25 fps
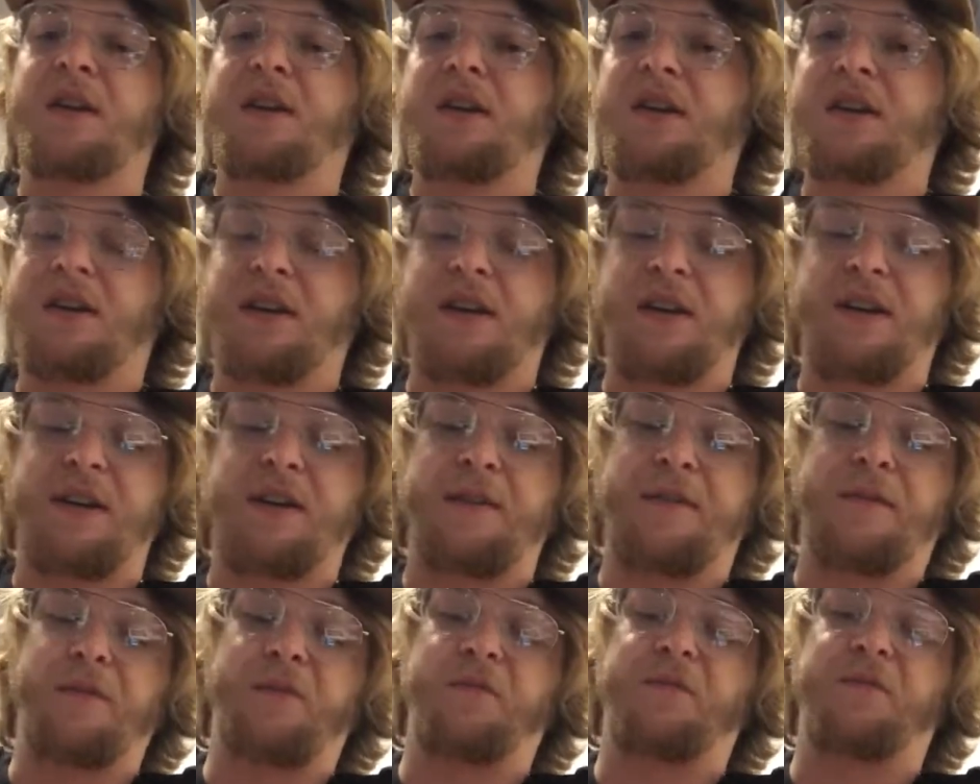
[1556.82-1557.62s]
You're
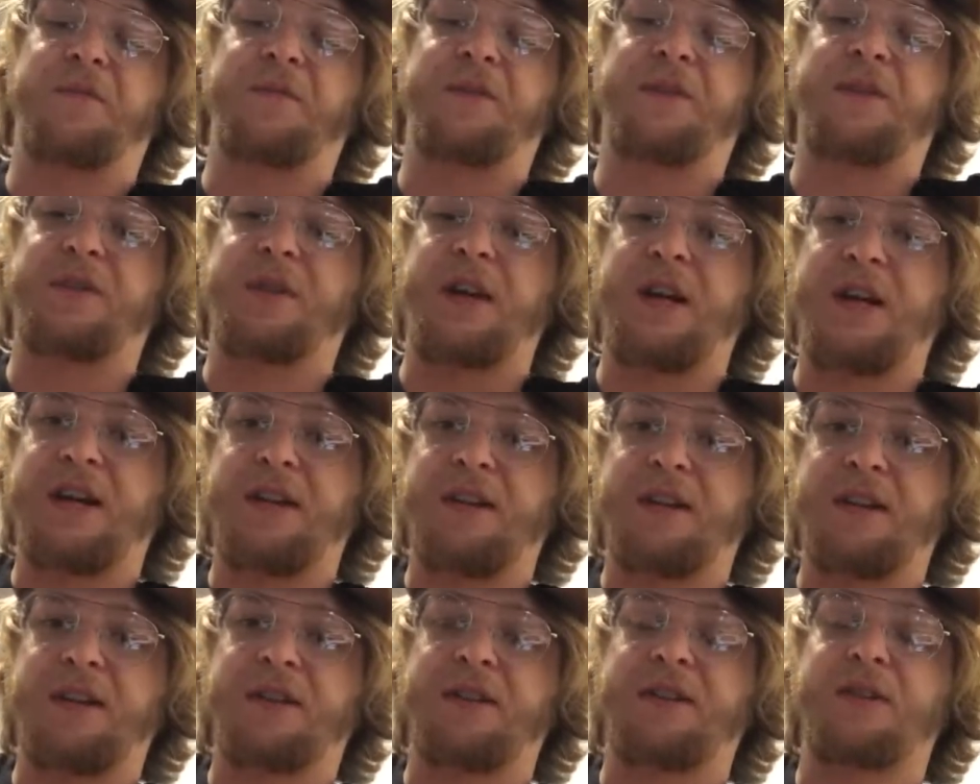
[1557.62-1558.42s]
gonna try
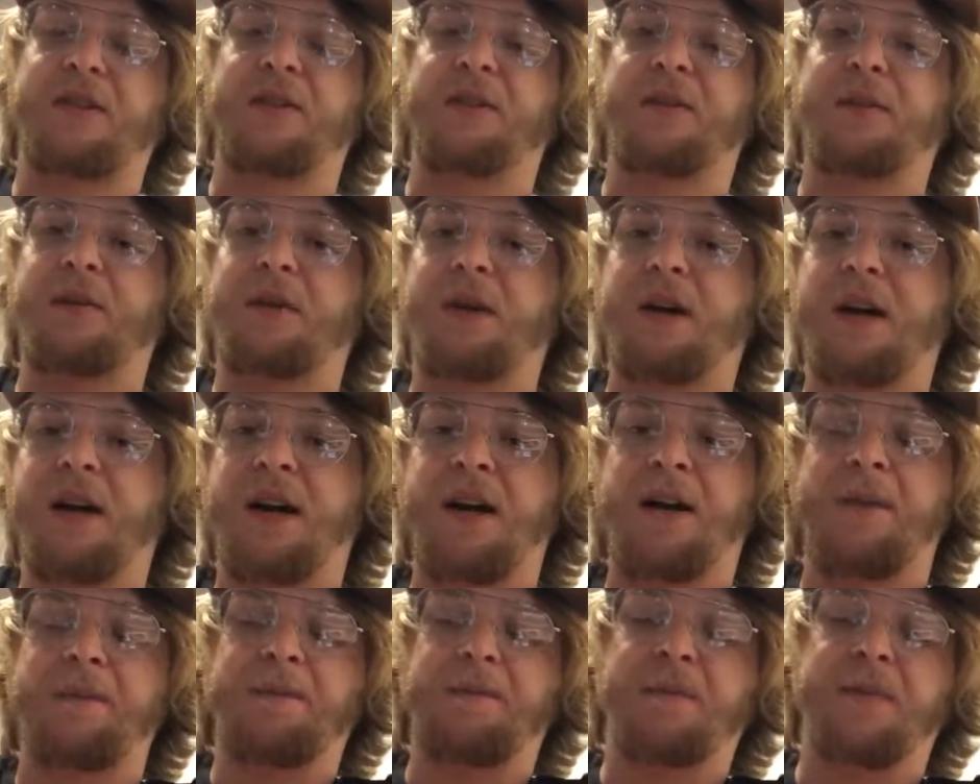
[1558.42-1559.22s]
to do
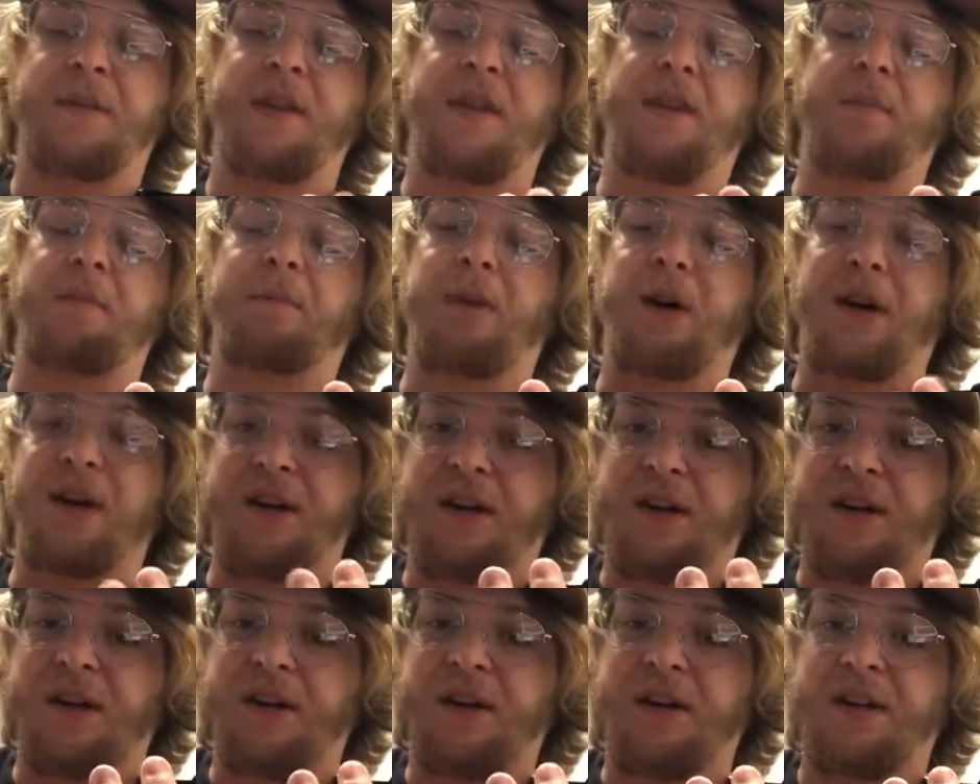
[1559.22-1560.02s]
the
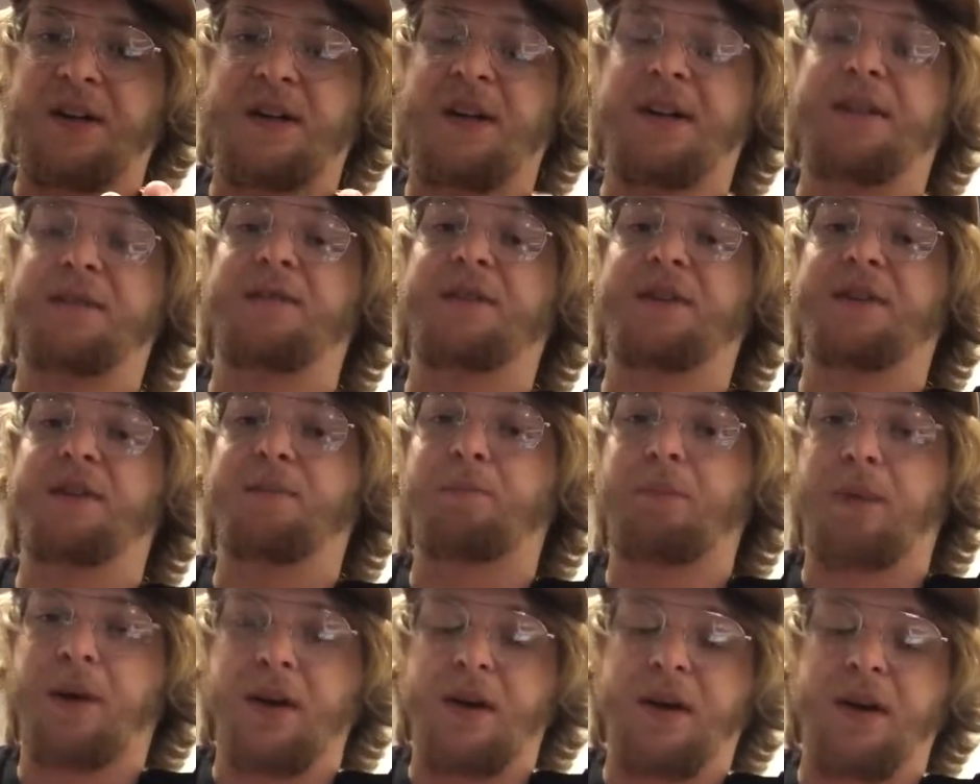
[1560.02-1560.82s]
bar if it's
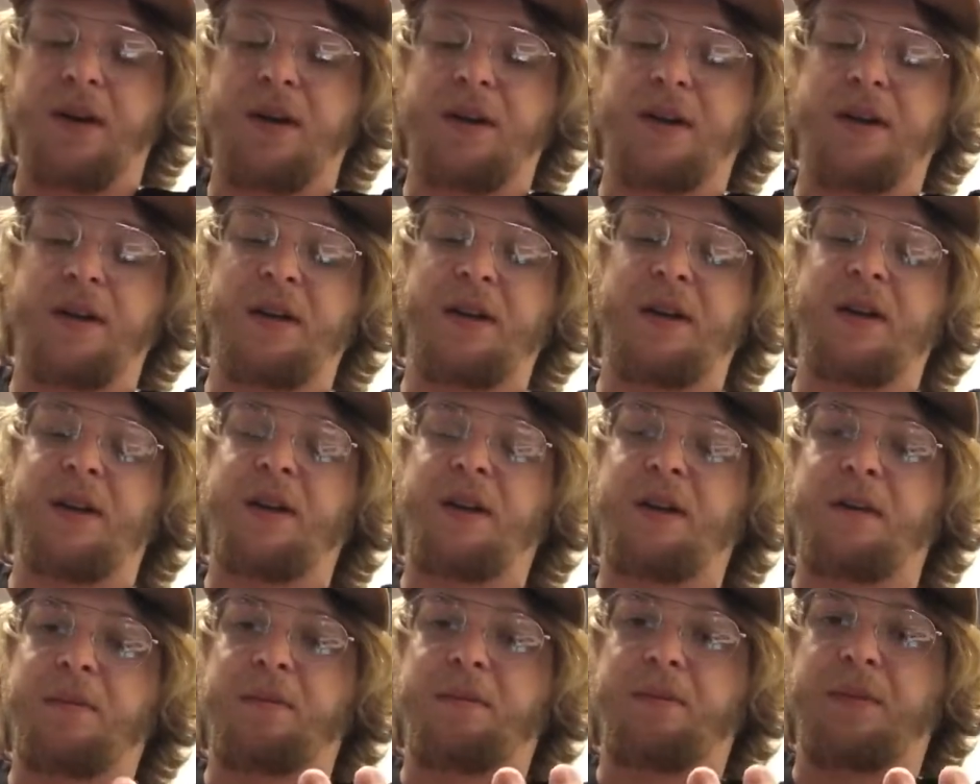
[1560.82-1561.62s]
barred,
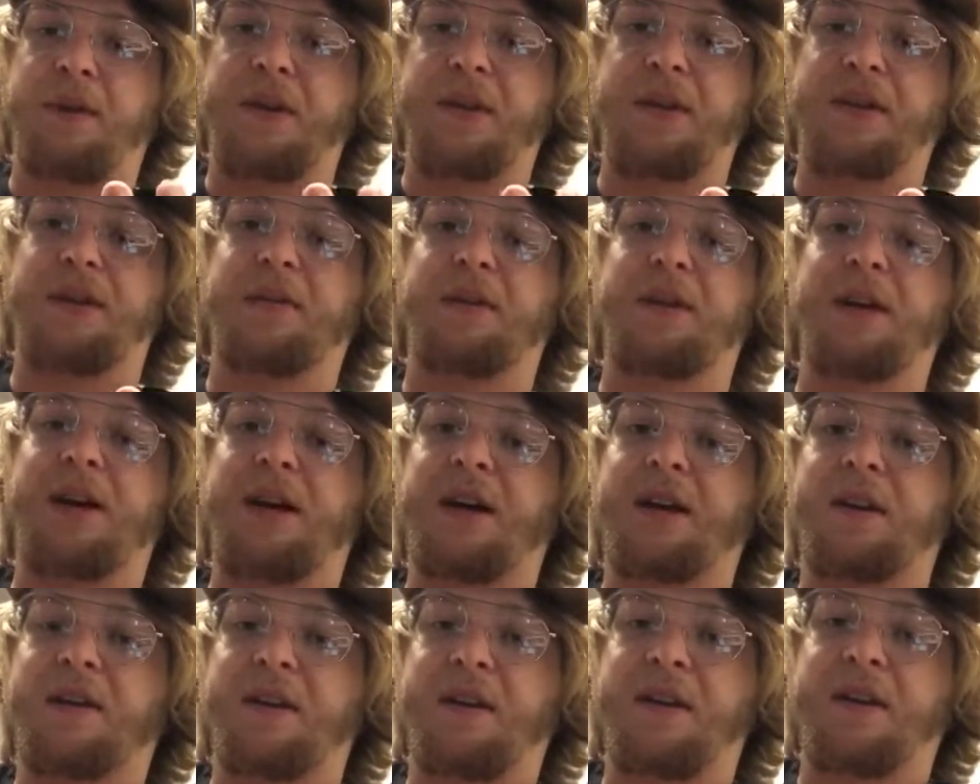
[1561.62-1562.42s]
but you
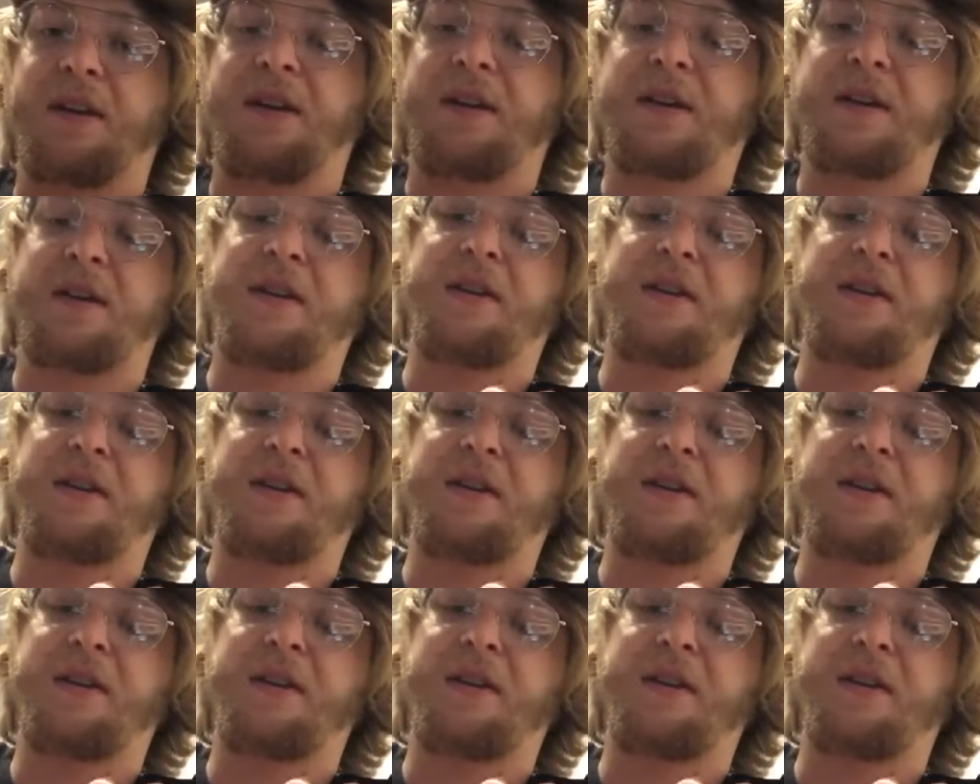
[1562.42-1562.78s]
gotta